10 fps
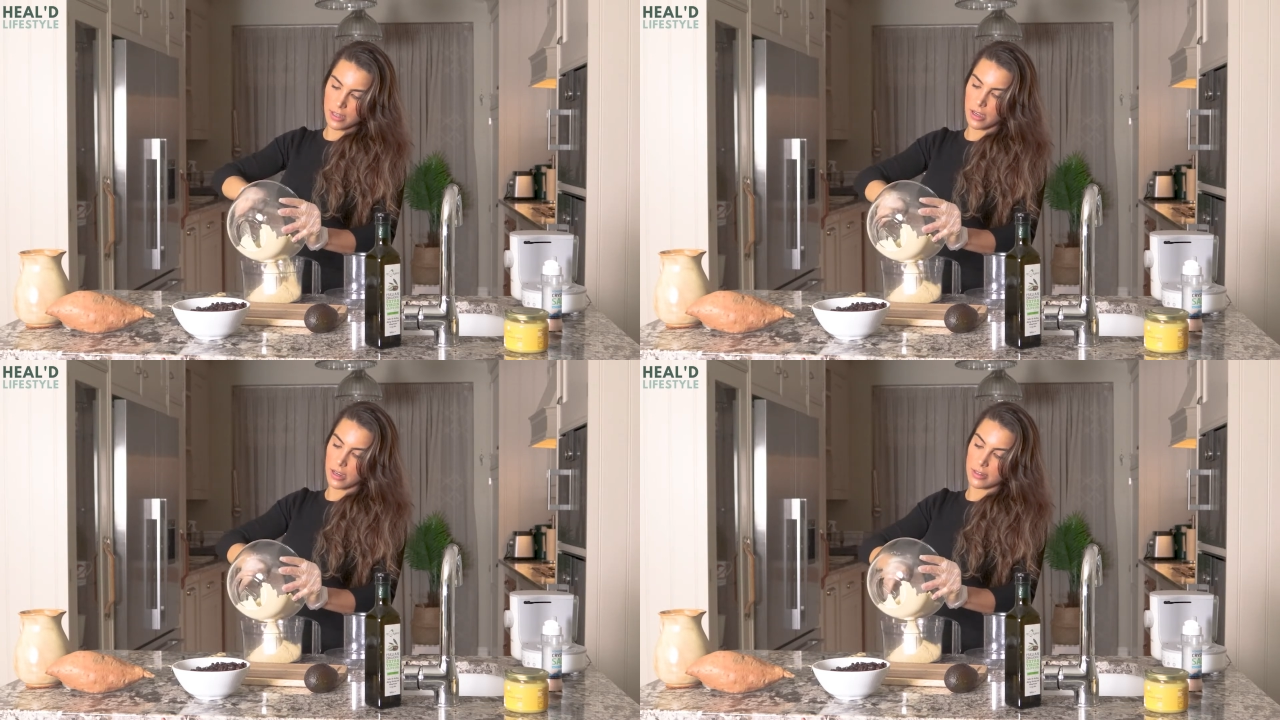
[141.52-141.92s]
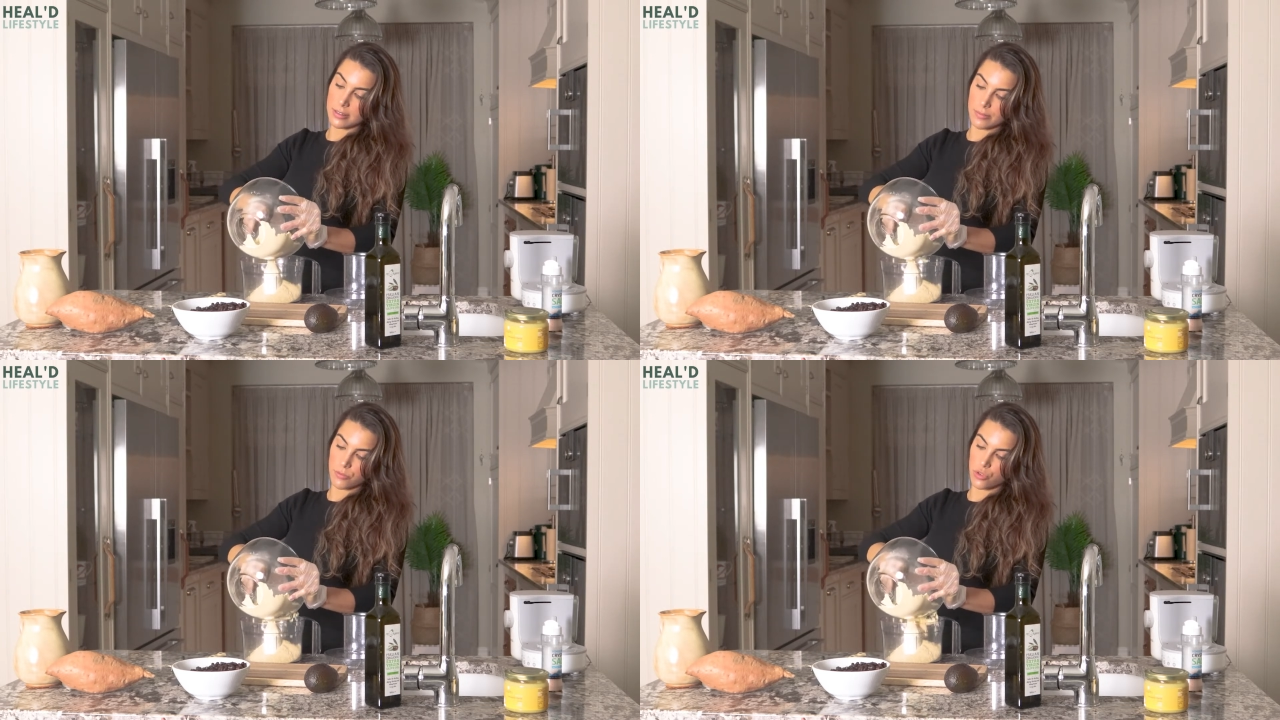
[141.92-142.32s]

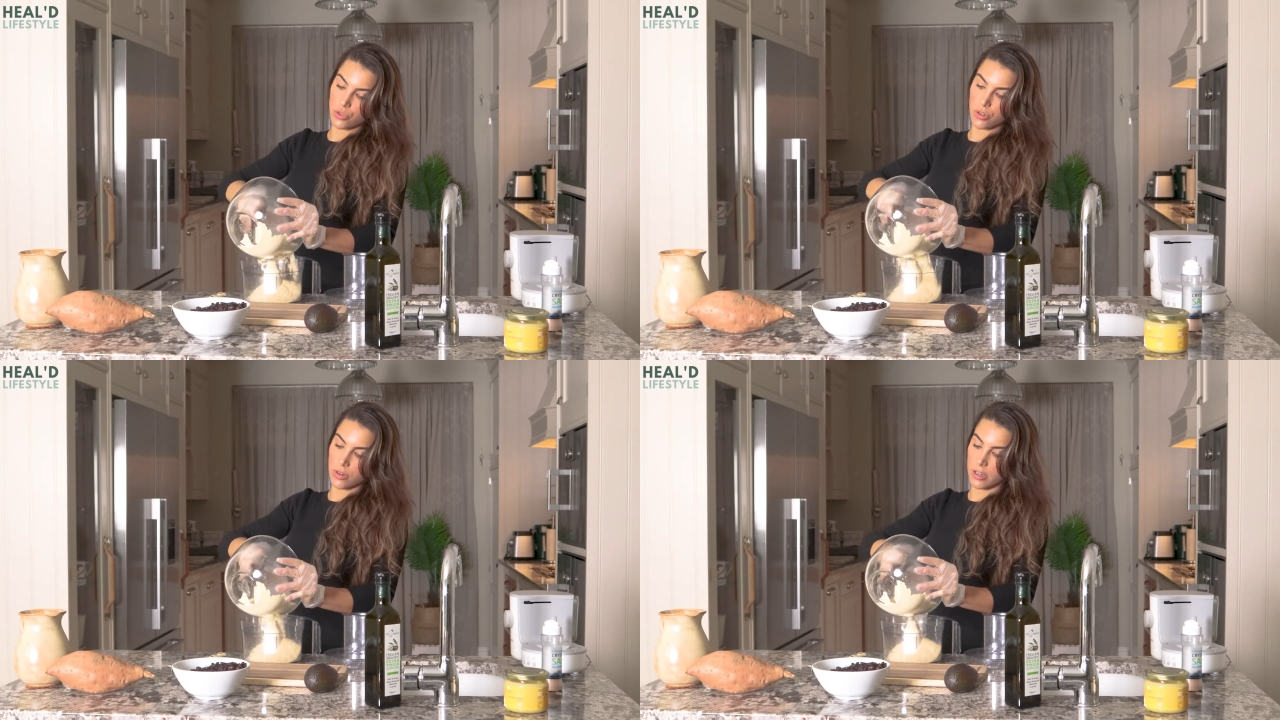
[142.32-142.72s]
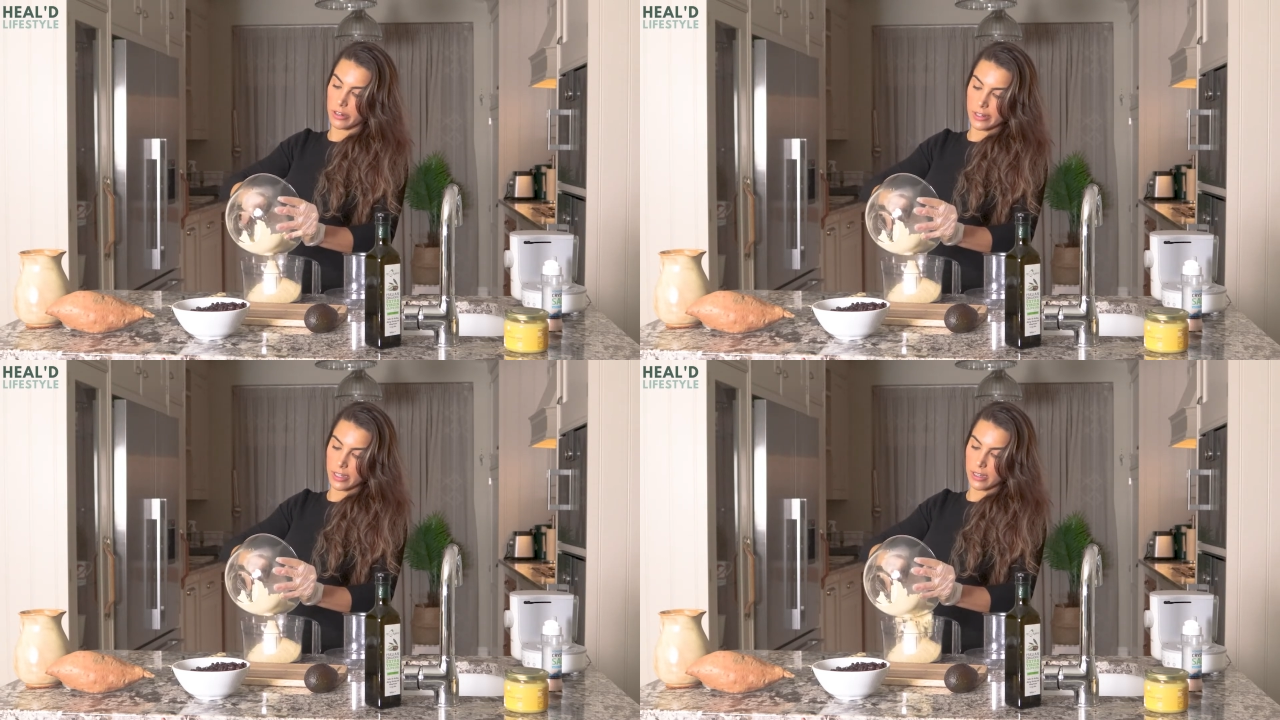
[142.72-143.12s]
Guys, I'm so
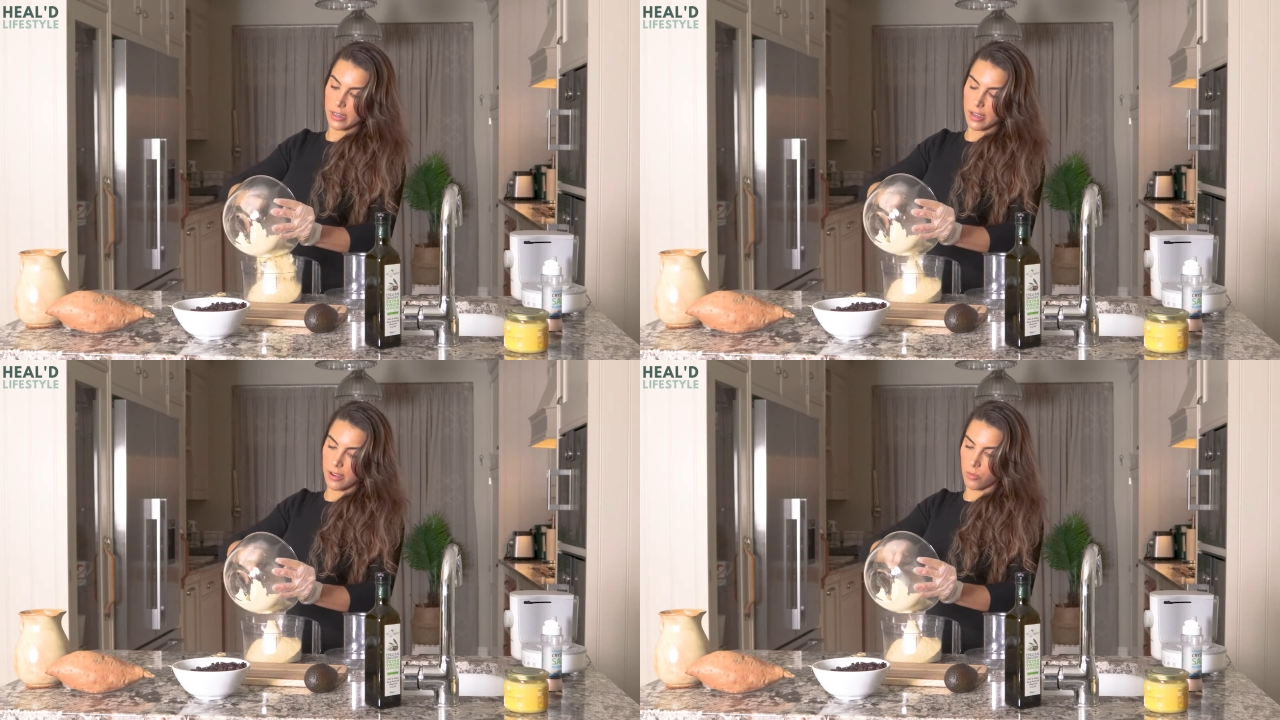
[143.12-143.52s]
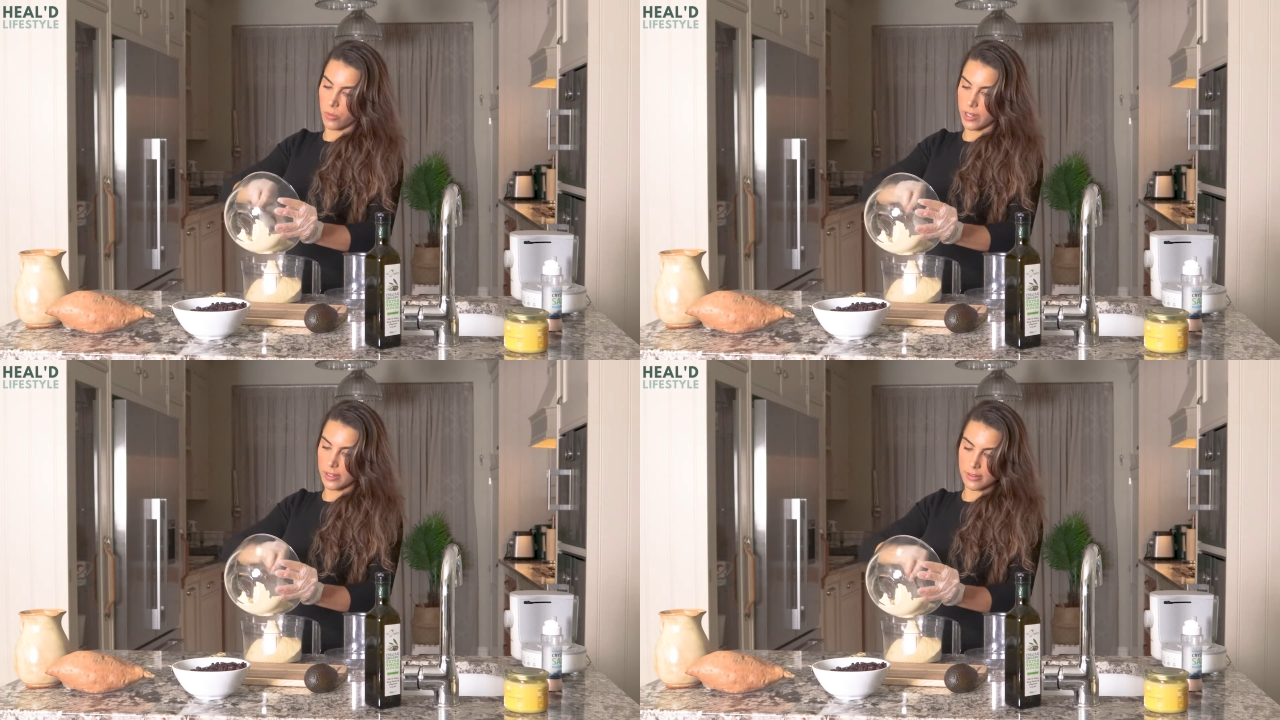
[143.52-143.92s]
hungry. I can't
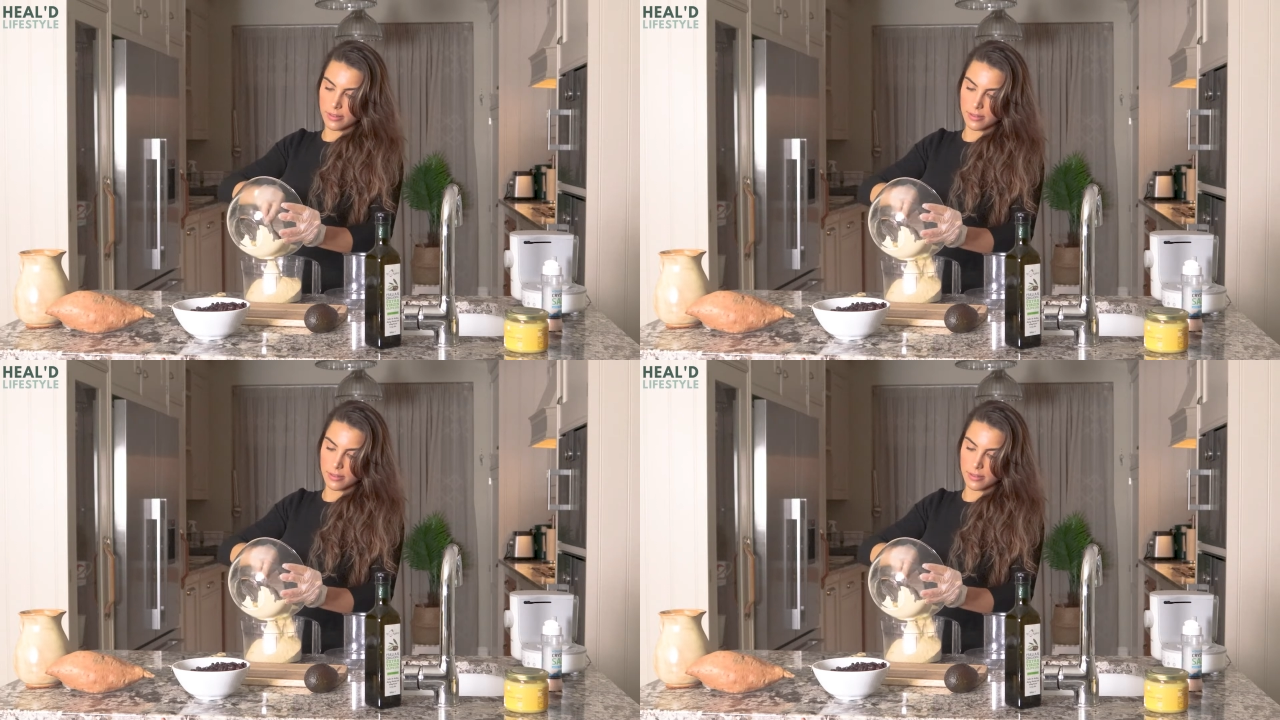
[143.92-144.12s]
wait